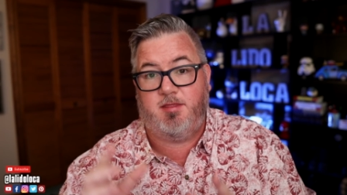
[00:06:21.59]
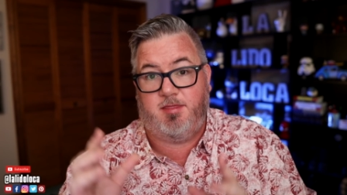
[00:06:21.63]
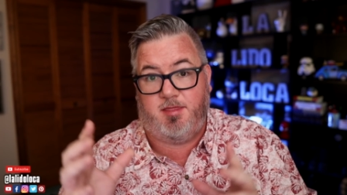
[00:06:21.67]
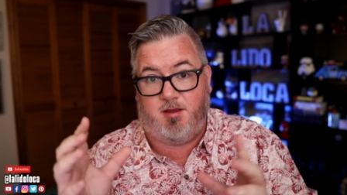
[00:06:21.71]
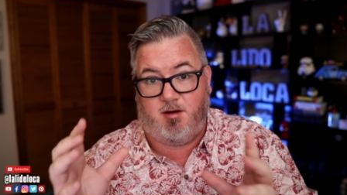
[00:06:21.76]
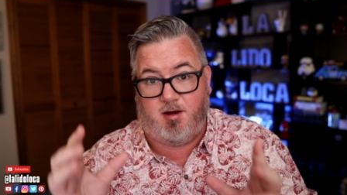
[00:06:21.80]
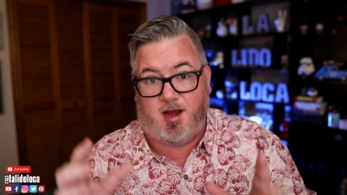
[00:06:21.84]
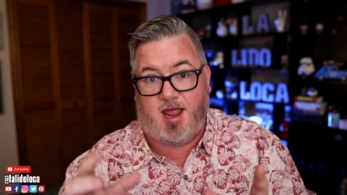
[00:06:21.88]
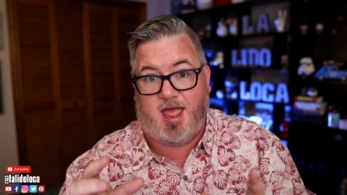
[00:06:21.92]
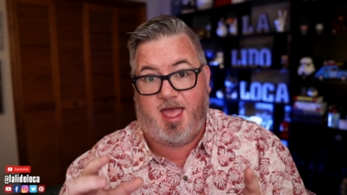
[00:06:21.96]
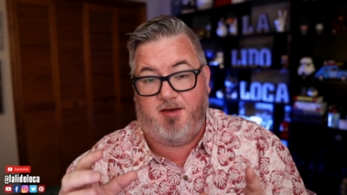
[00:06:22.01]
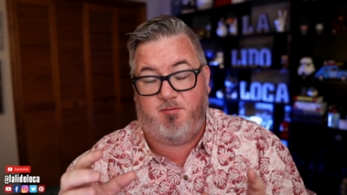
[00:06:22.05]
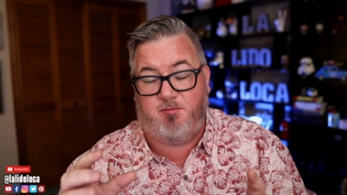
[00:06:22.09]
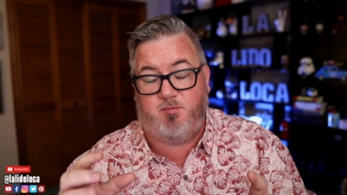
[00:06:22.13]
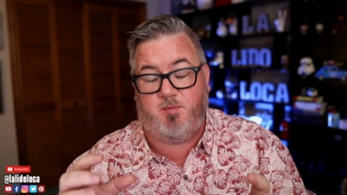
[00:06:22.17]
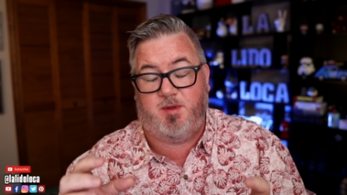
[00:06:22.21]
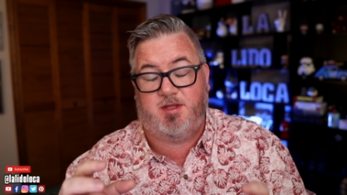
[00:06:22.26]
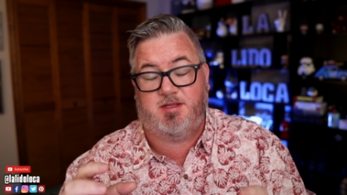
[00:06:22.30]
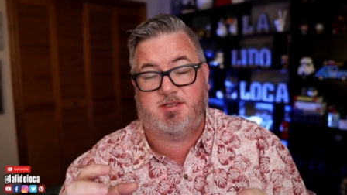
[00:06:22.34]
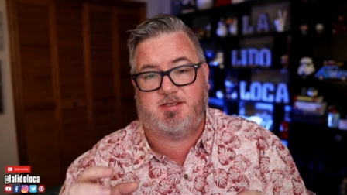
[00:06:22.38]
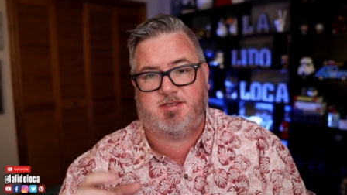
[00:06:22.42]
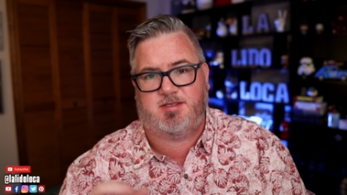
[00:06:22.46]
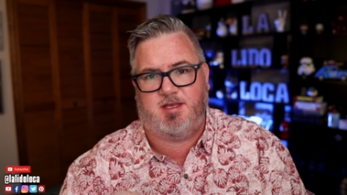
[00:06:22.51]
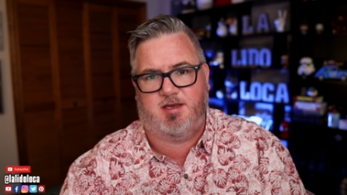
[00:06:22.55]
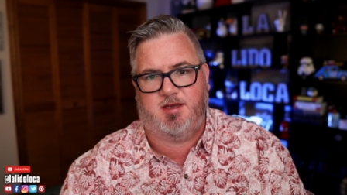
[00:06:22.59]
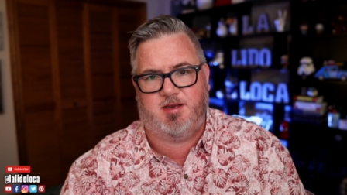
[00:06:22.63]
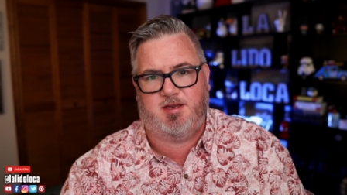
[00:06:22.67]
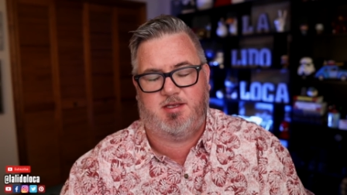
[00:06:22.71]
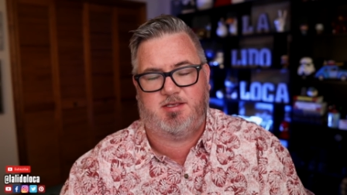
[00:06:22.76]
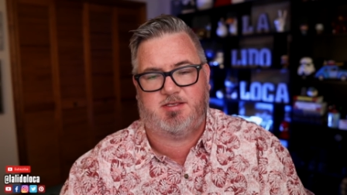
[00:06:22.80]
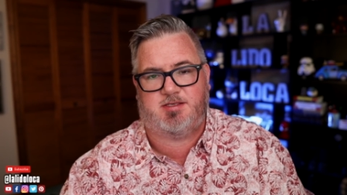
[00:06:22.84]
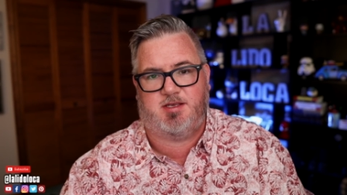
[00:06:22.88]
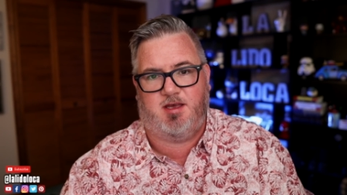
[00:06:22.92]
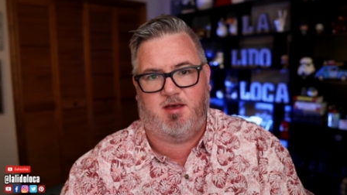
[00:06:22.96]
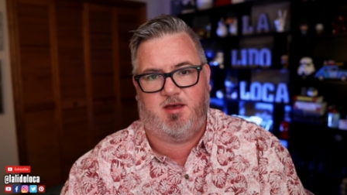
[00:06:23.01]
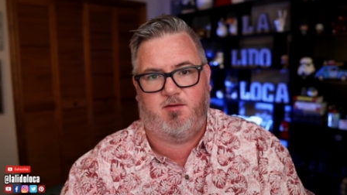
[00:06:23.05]
there have been
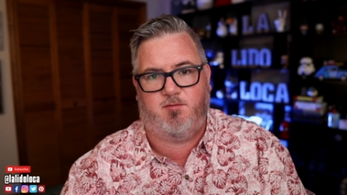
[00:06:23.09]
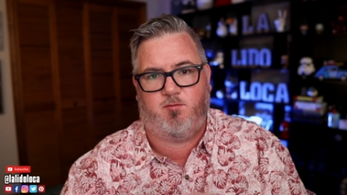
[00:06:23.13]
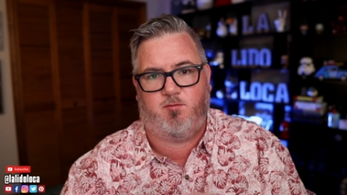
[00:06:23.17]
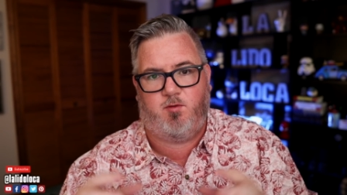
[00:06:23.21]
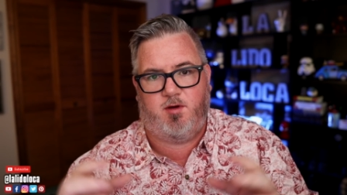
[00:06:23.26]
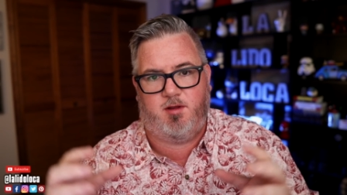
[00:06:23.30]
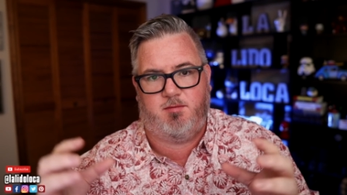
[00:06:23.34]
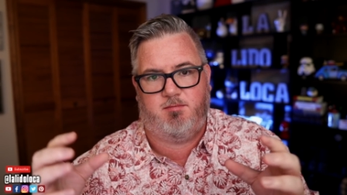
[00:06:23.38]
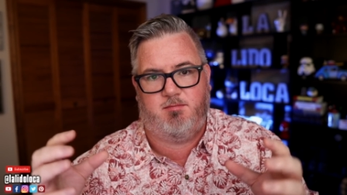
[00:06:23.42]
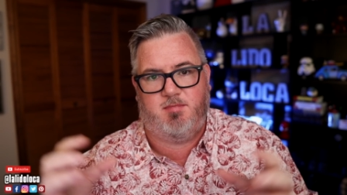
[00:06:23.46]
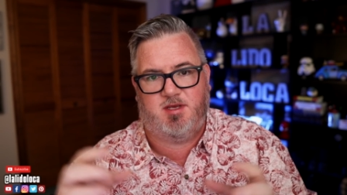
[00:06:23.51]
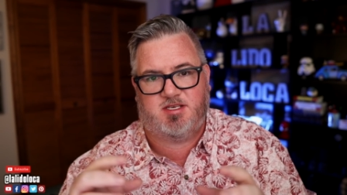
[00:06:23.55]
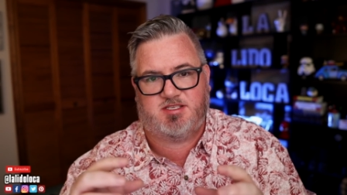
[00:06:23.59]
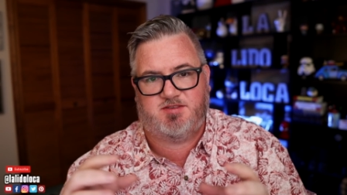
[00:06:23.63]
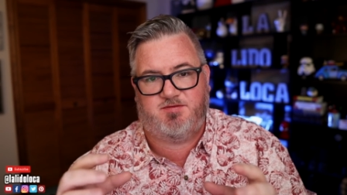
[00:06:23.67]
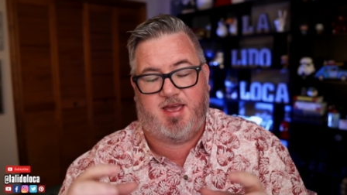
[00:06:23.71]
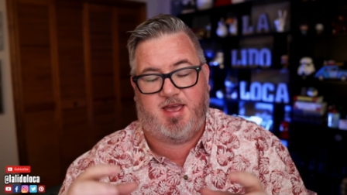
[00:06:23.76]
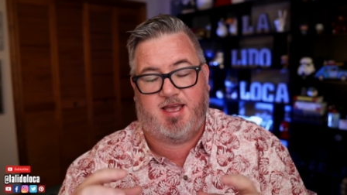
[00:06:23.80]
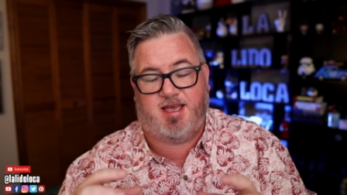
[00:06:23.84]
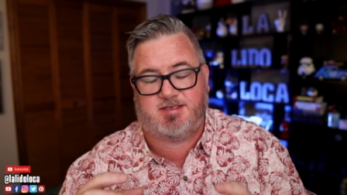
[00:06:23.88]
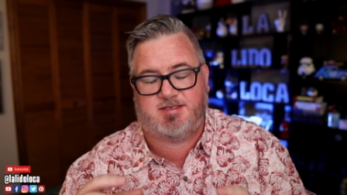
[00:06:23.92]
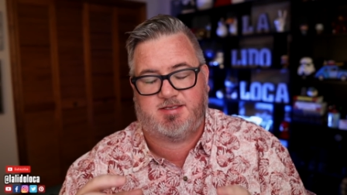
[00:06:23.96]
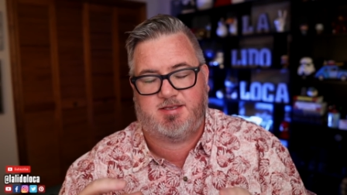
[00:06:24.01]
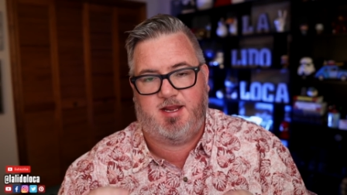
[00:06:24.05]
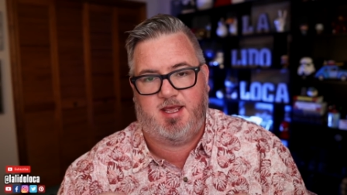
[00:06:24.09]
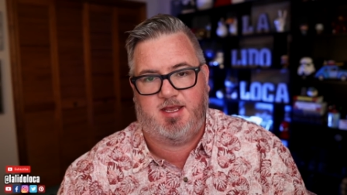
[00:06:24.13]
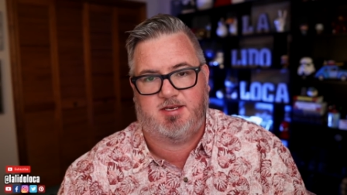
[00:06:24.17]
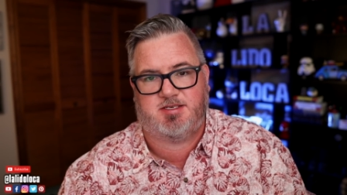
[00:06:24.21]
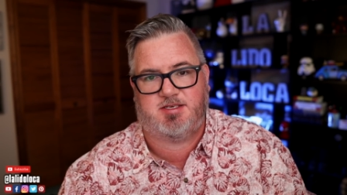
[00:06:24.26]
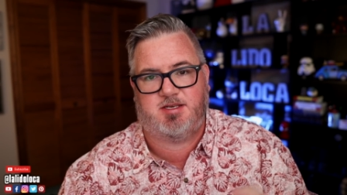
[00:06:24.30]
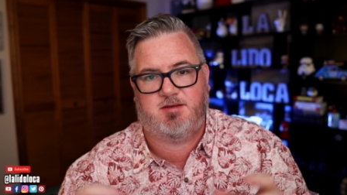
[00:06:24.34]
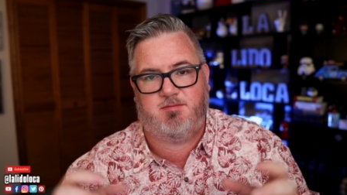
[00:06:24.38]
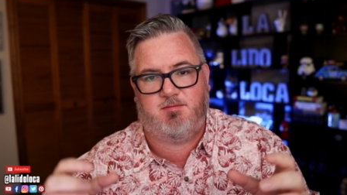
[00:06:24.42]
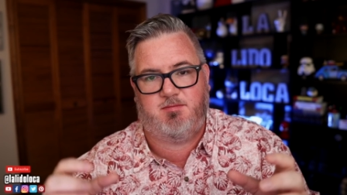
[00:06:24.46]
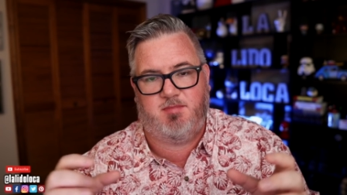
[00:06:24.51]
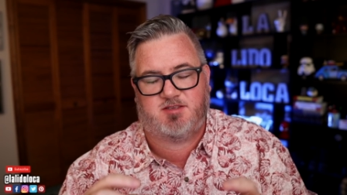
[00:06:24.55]
studies of what mixed
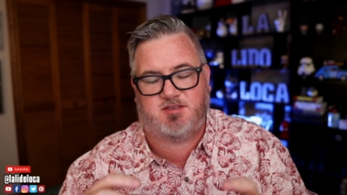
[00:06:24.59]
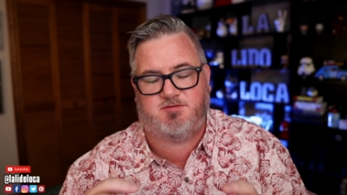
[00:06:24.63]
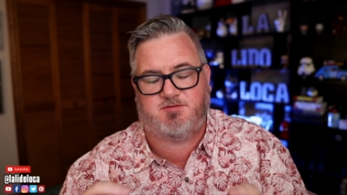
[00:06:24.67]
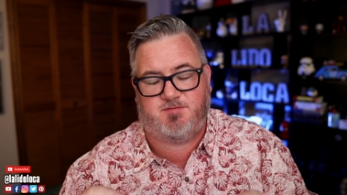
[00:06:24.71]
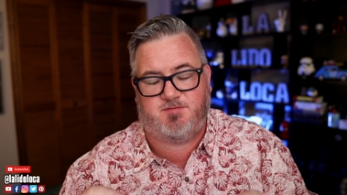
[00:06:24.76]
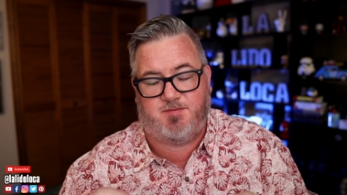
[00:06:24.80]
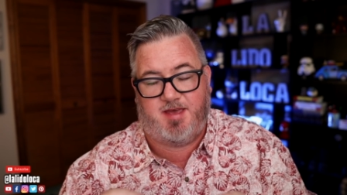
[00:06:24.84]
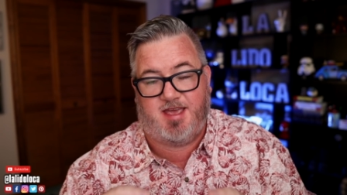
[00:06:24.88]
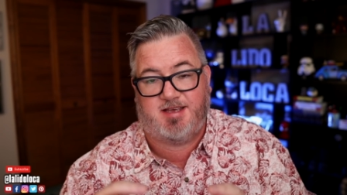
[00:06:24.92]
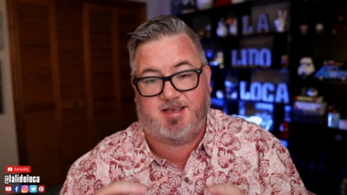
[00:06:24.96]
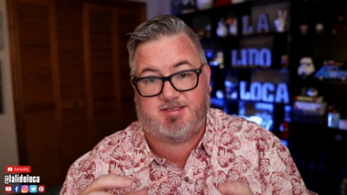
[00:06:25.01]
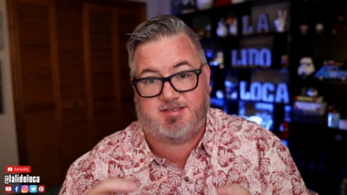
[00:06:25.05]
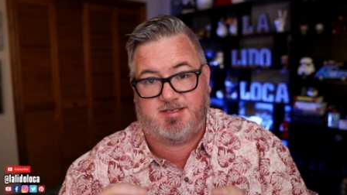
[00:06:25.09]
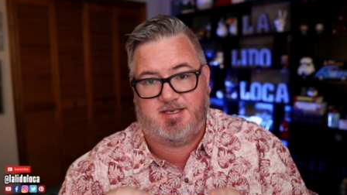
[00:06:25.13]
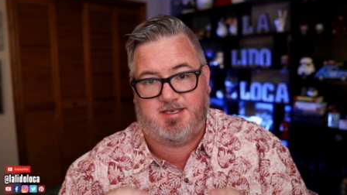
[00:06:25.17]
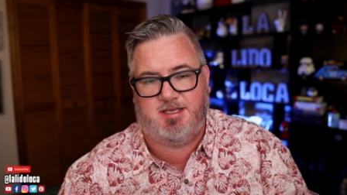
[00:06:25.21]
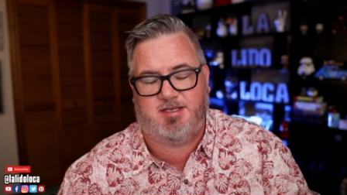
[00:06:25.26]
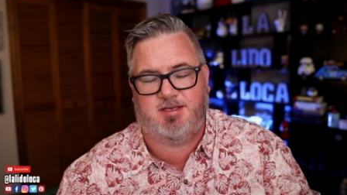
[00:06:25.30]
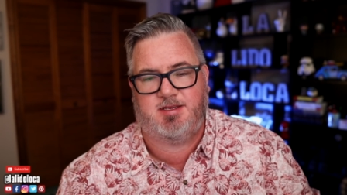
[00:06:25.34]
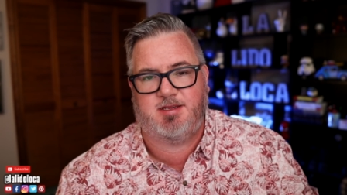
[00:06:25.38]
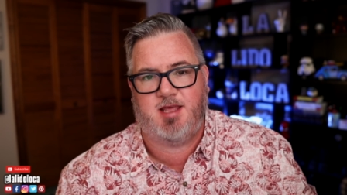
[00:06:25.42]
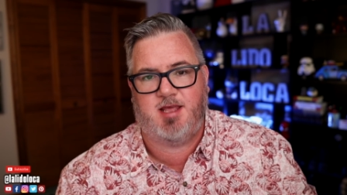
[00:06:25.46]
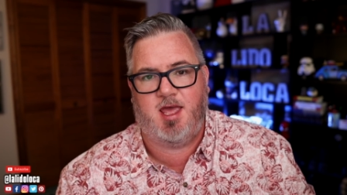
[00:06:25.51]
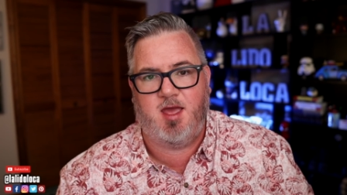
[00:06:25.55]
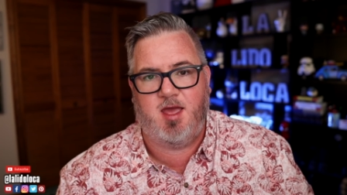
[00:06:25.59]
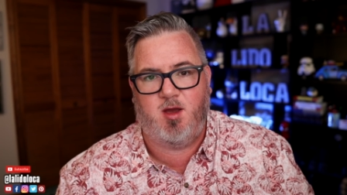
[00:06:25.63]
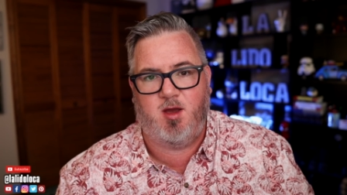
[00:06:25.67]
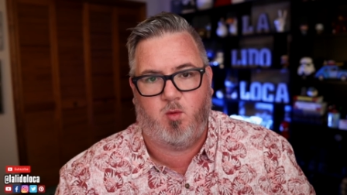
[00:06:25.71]
vaccination, mixed vaccine,